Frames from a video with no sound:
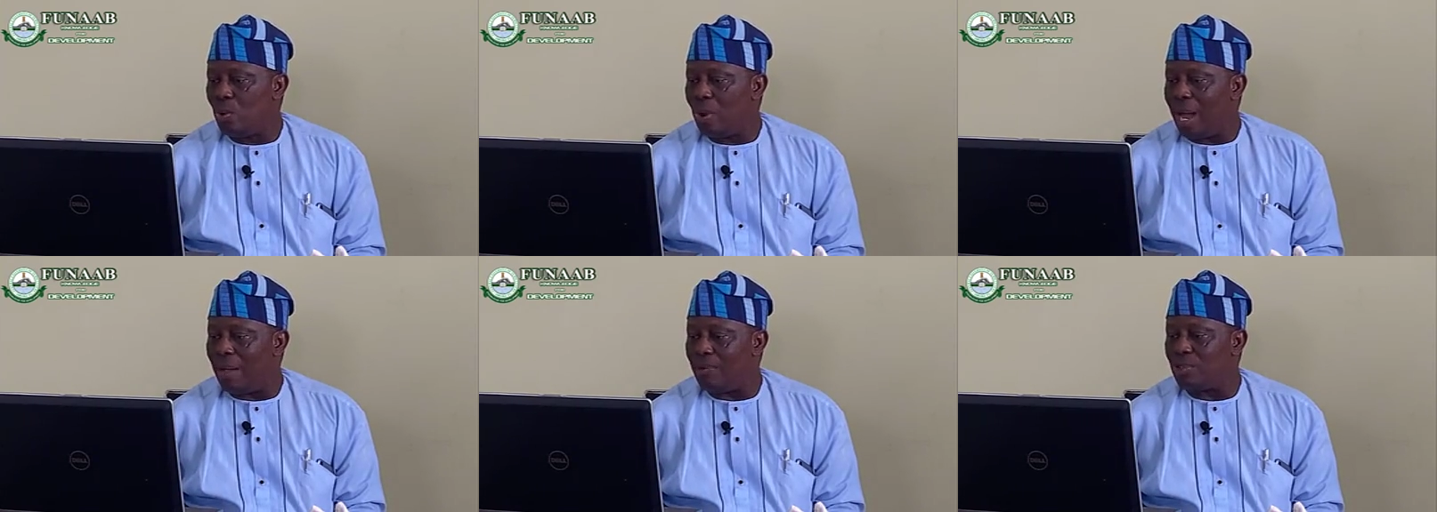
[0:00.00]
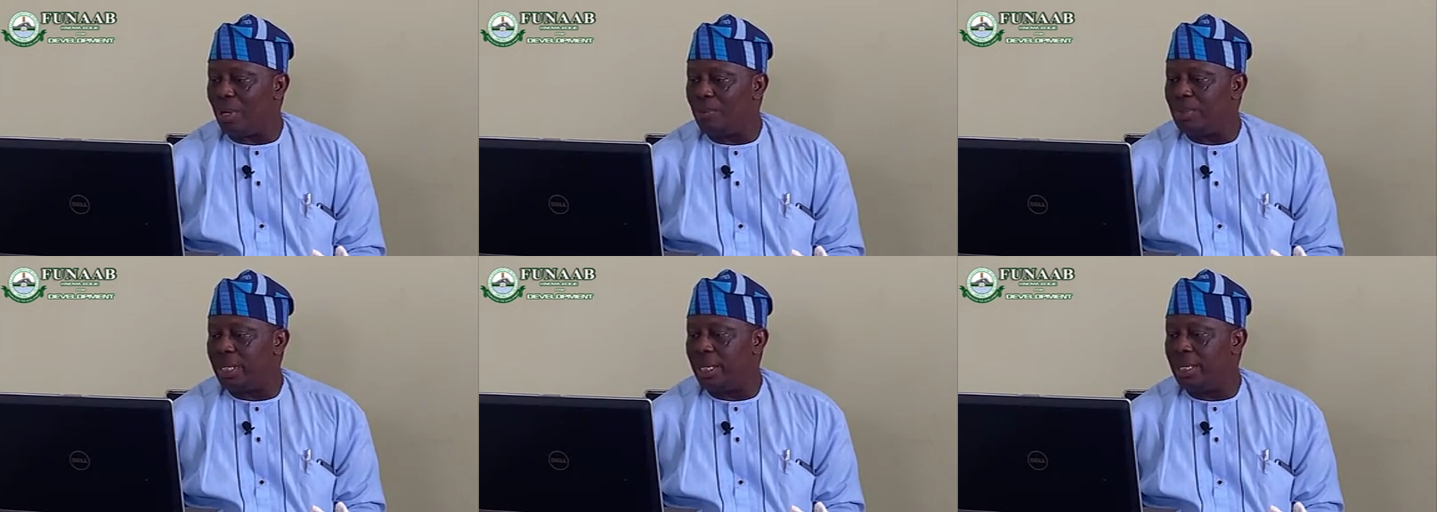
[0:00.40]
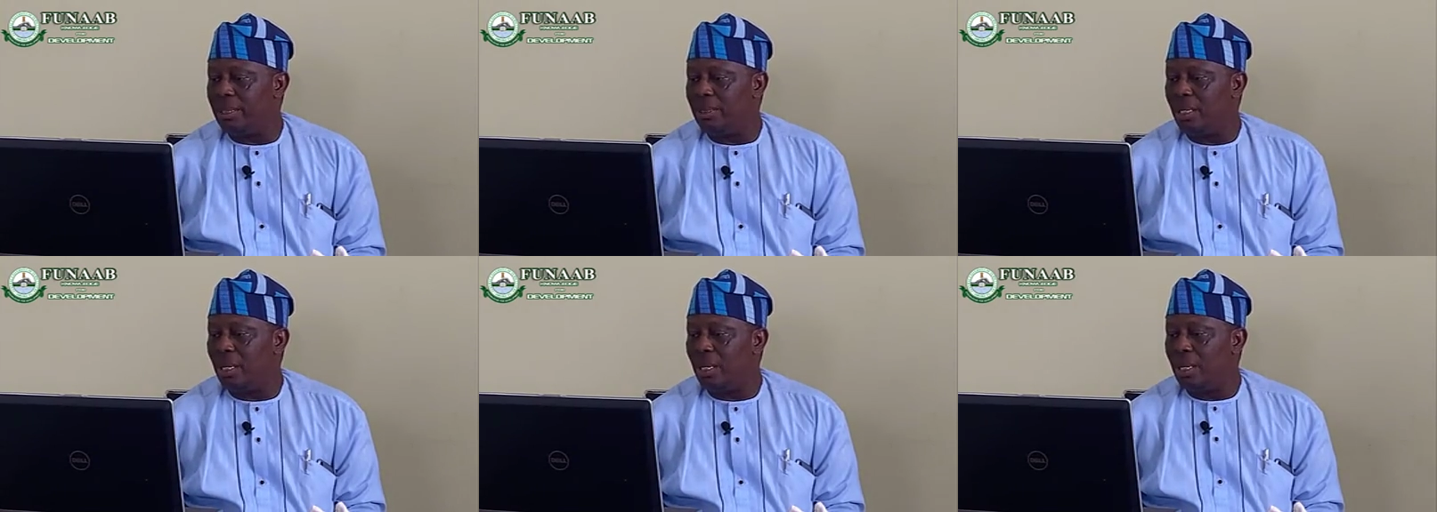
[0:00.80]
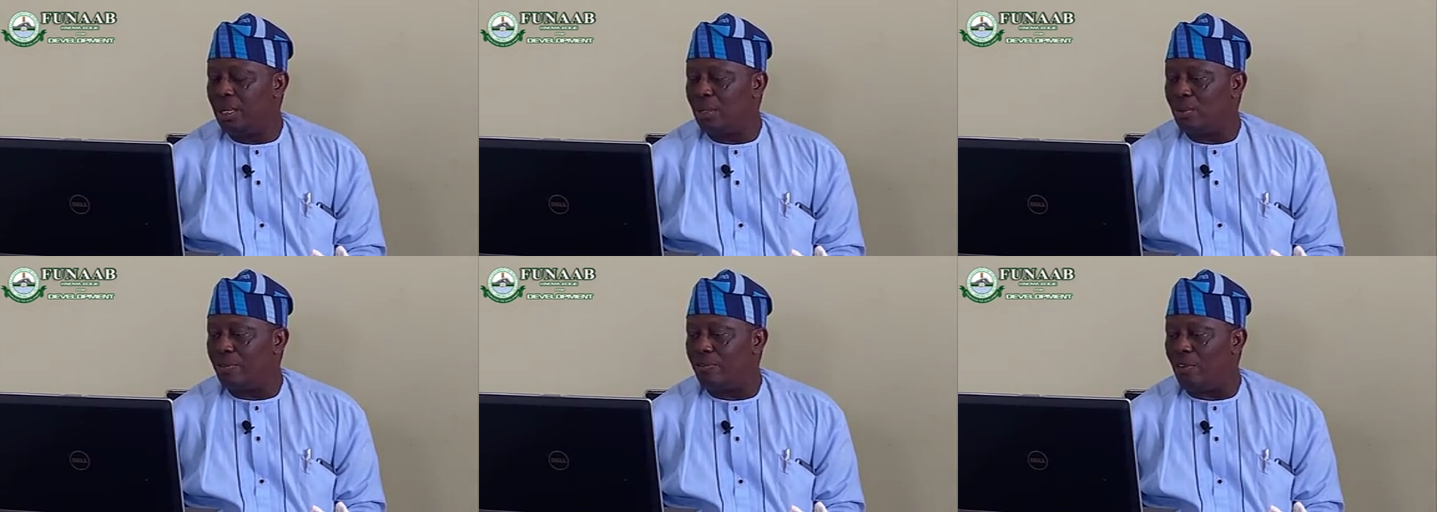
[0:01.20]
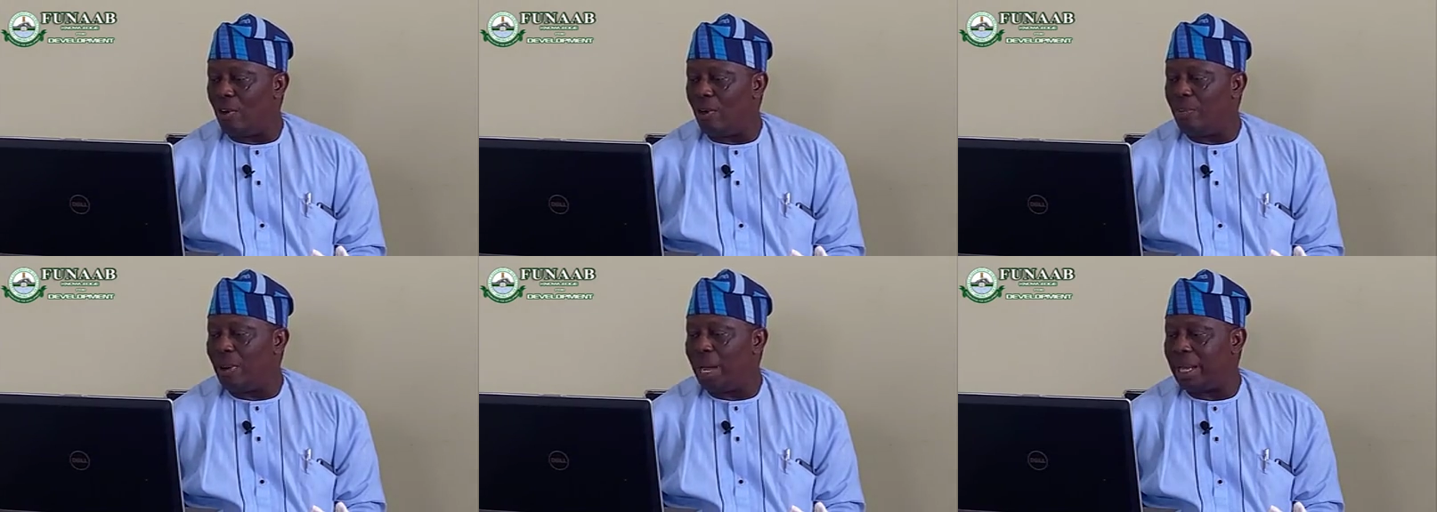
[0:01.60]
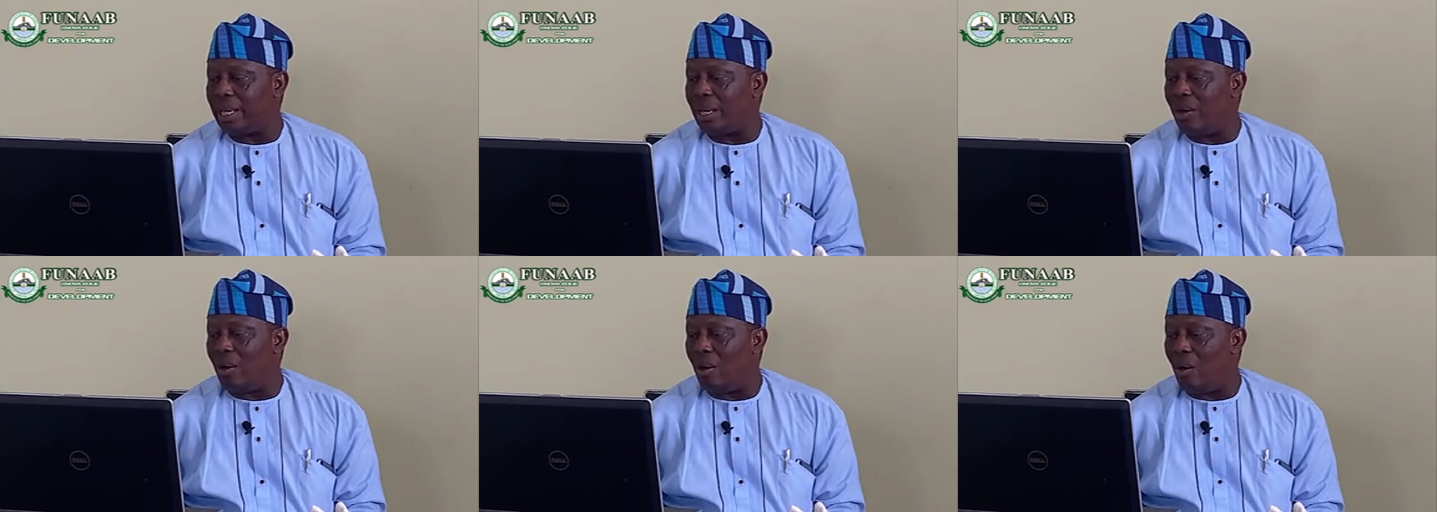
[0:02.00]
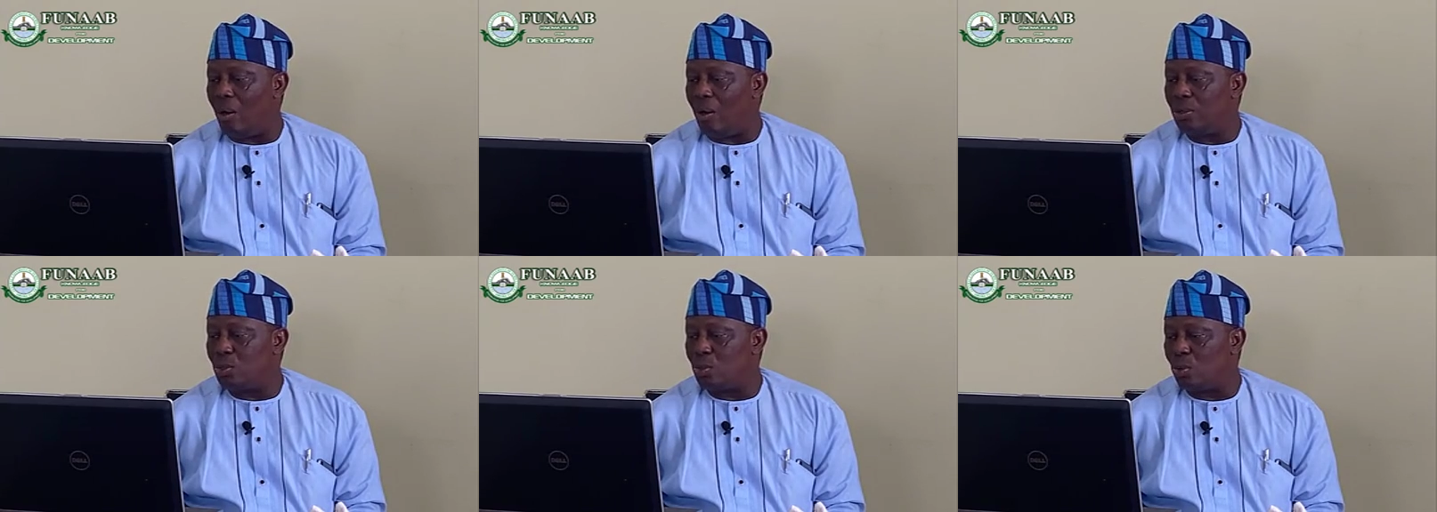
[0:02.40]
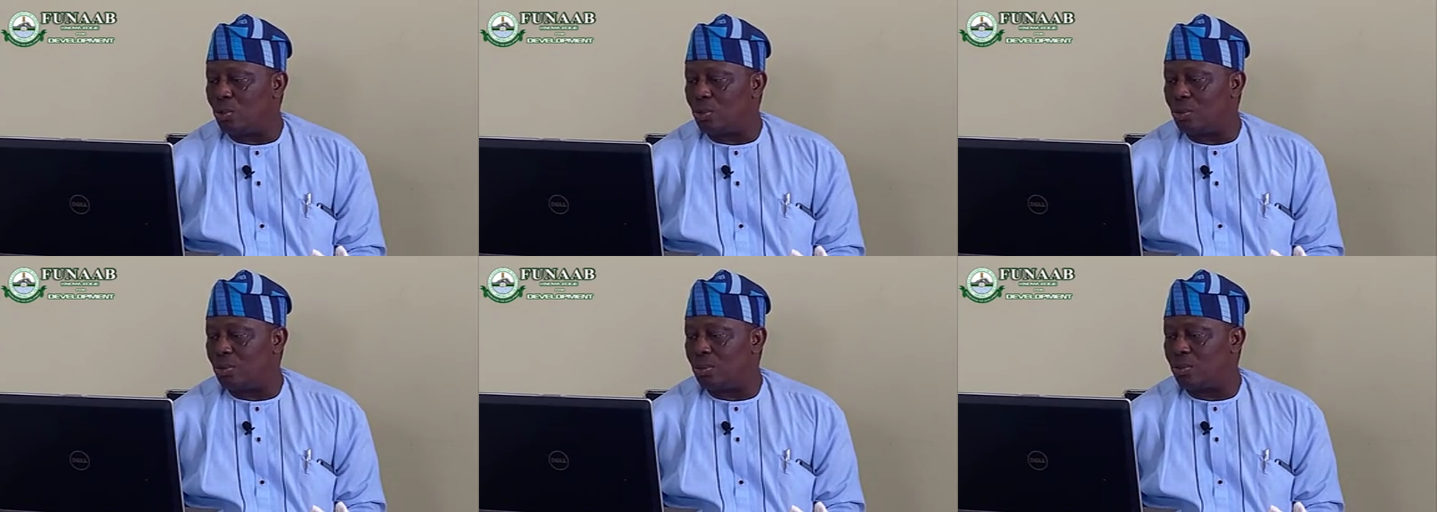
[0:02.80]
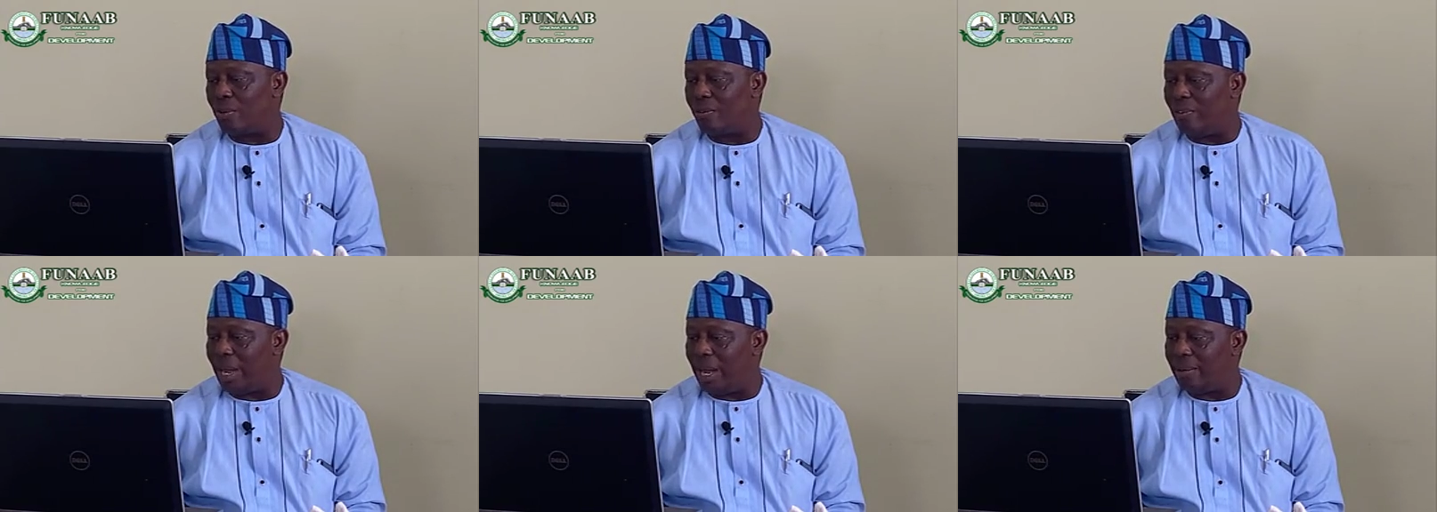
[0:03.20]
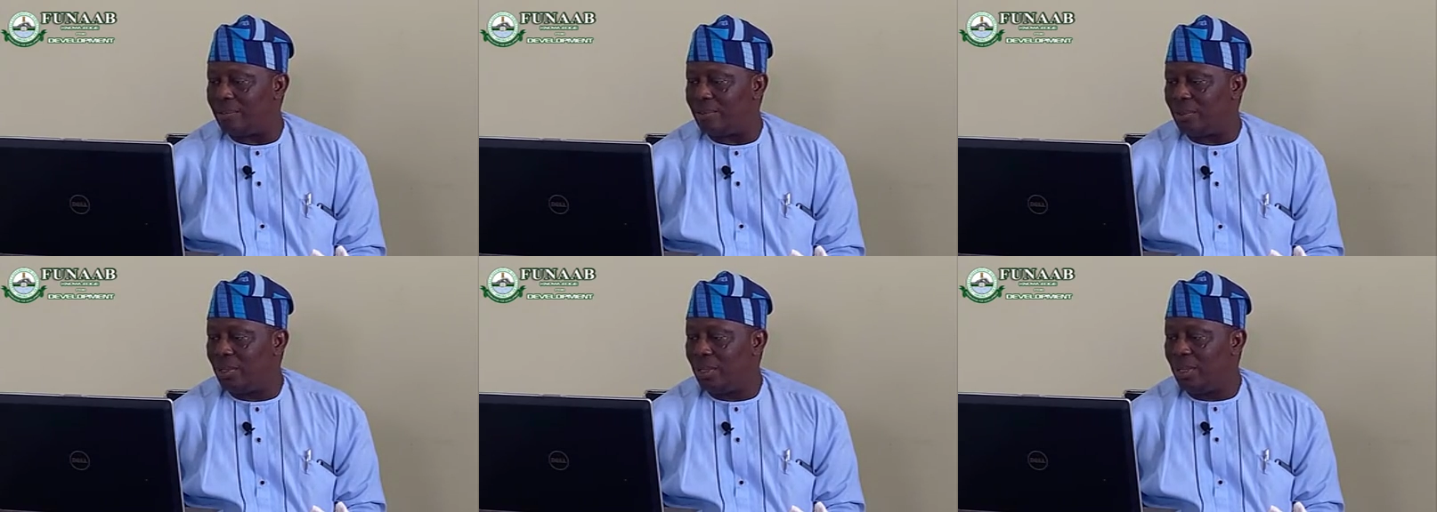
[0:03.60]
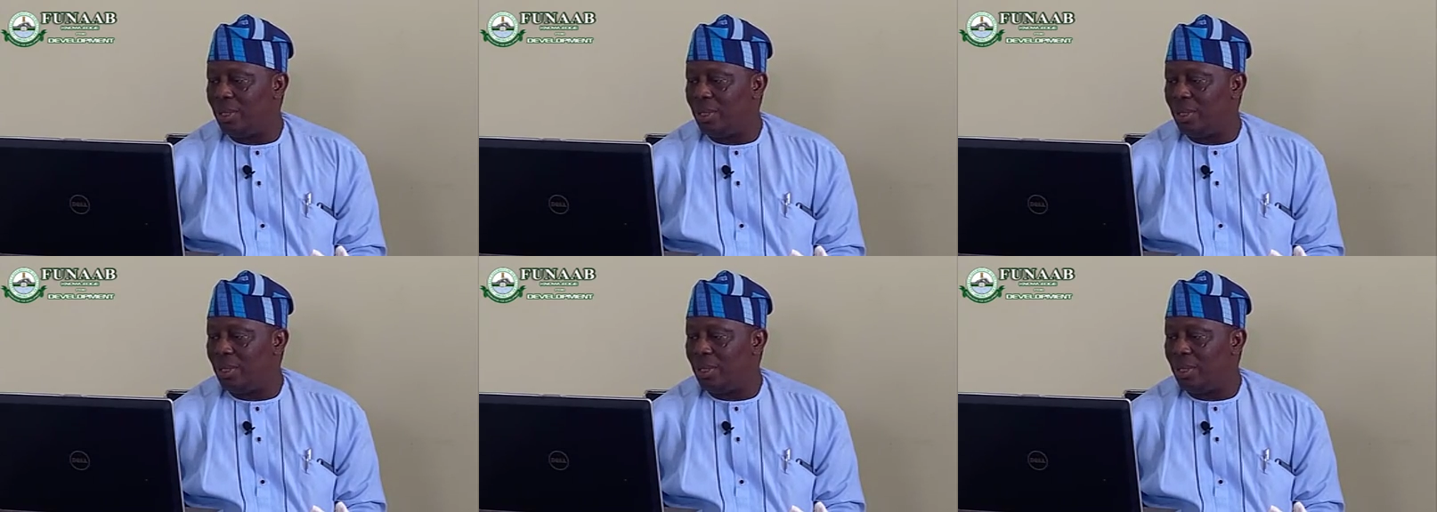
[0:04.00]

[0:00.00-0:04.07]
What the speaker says: you have something to fall back on to survive.